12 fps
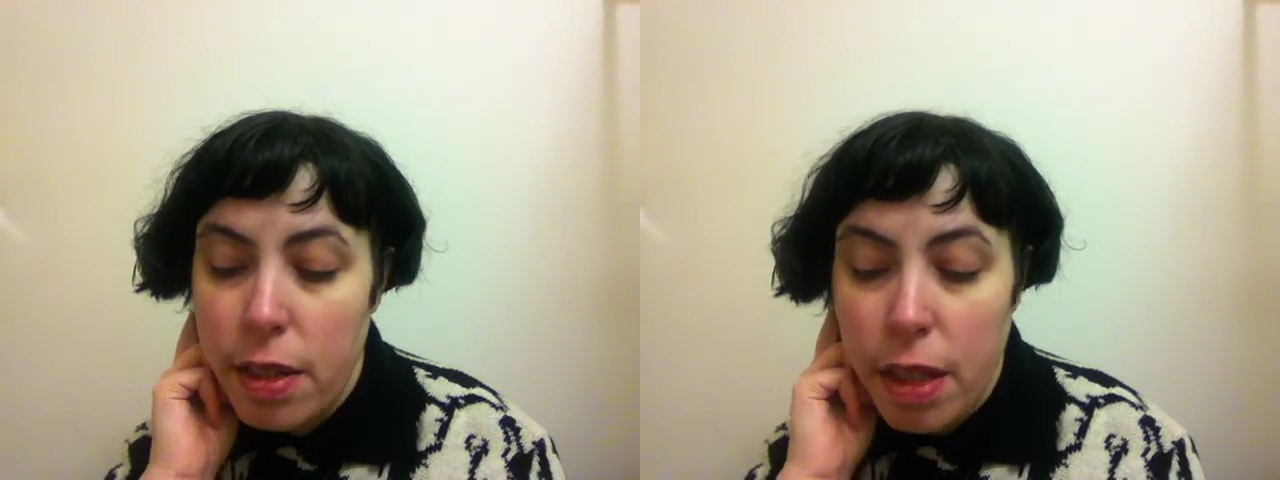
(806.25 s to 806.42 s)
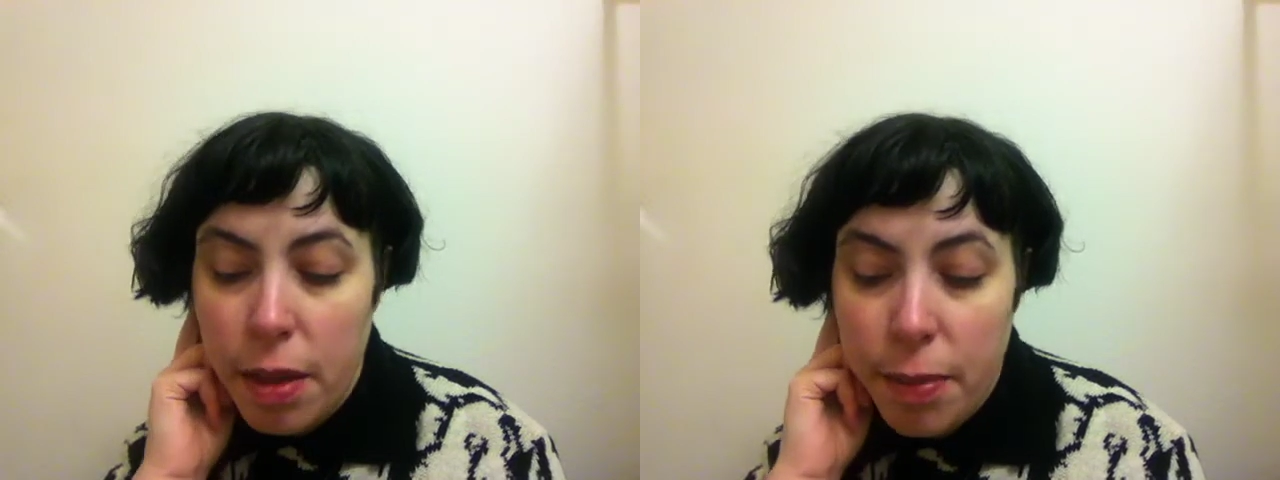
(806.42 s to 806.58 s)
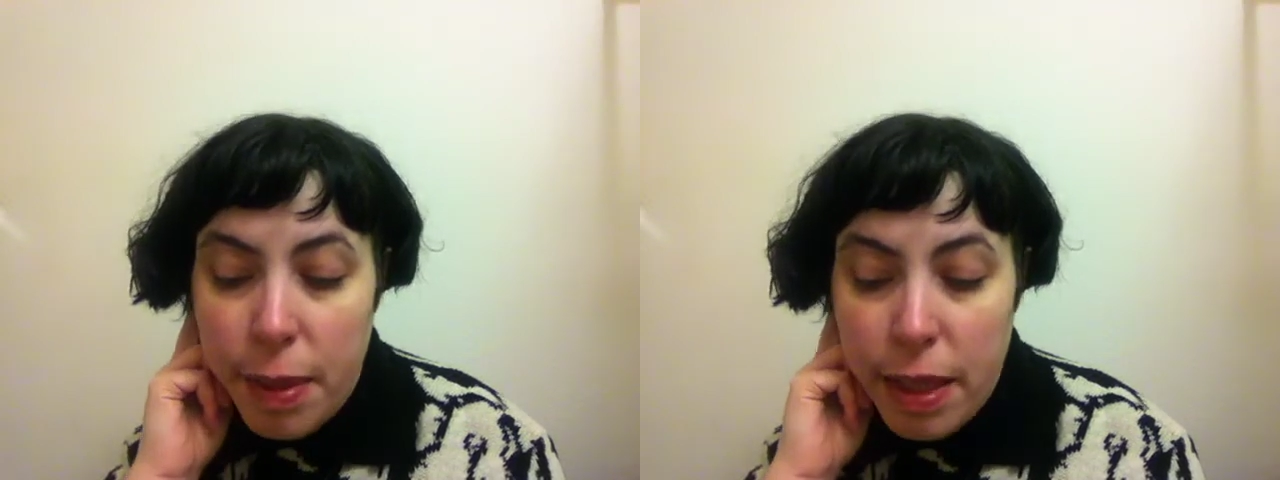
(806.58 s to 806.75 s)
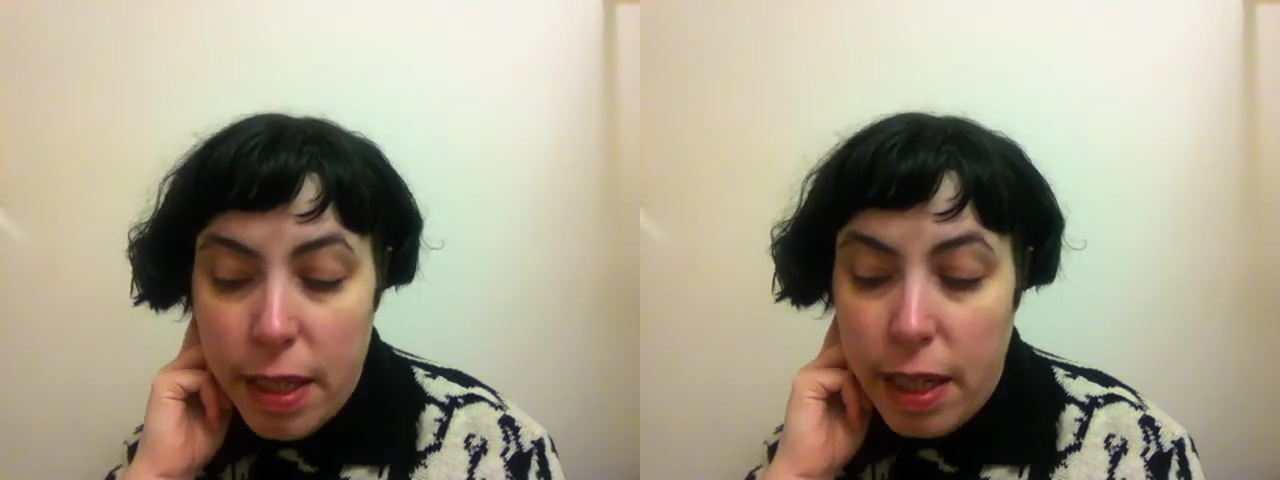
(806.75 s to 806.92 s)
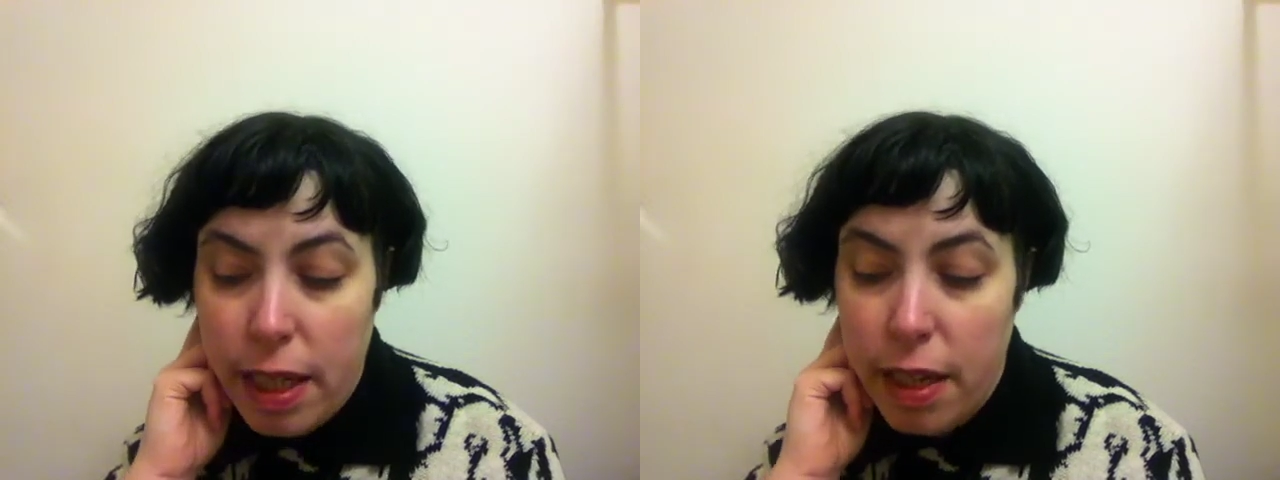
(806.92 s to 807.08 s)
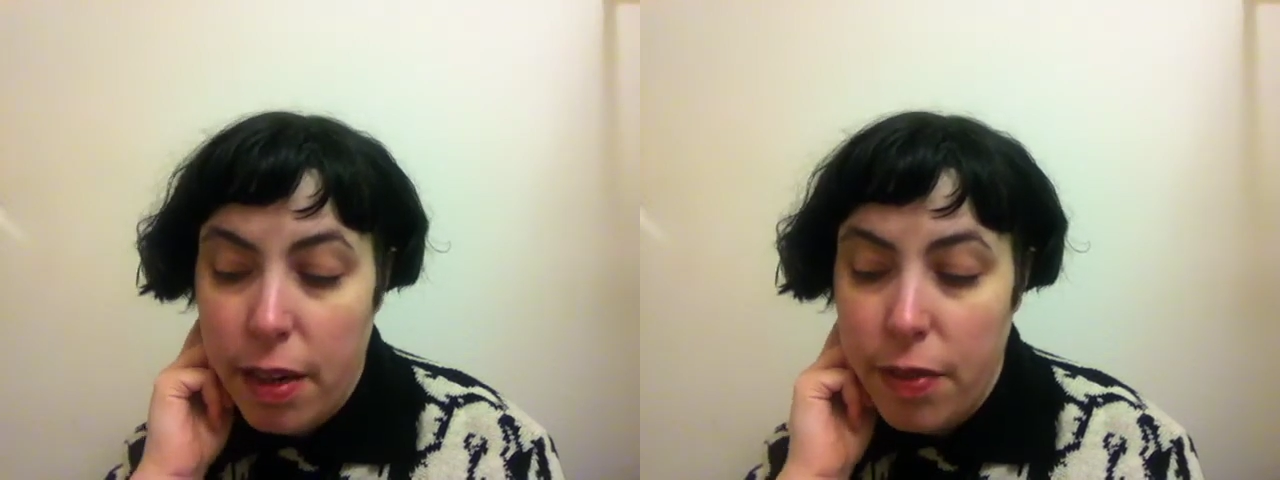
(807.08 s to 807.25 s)
the
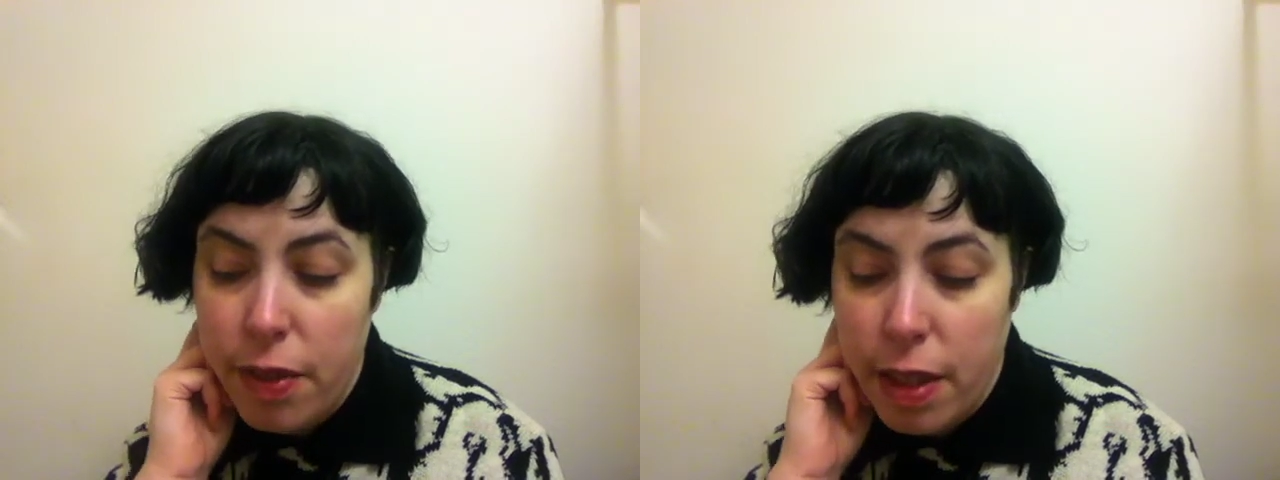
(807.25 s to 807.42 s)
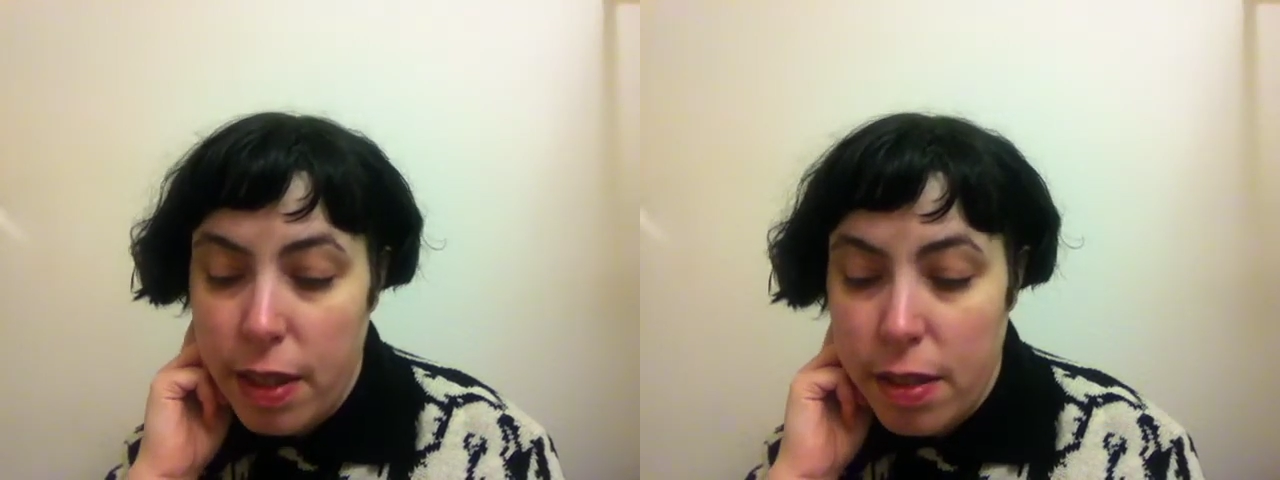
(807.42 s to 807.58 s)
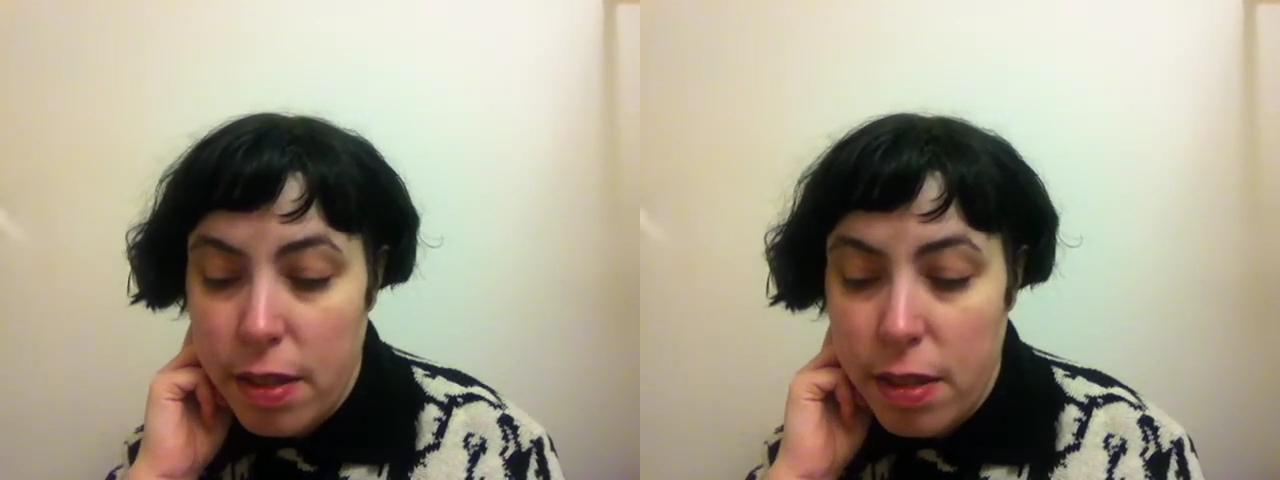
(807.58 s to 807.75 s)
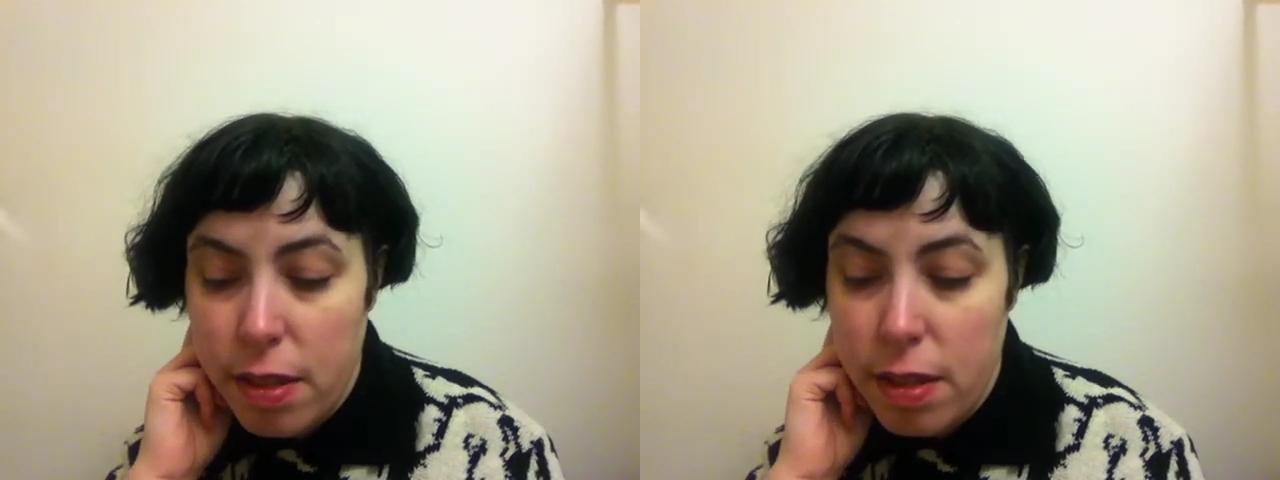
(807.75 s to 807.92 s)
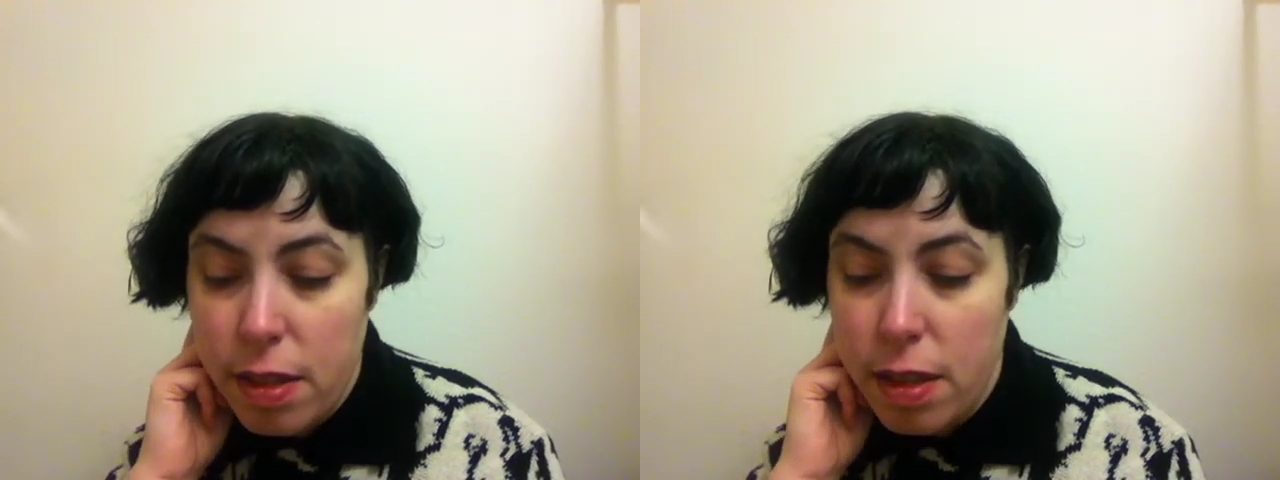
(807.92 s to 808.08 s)
ability of these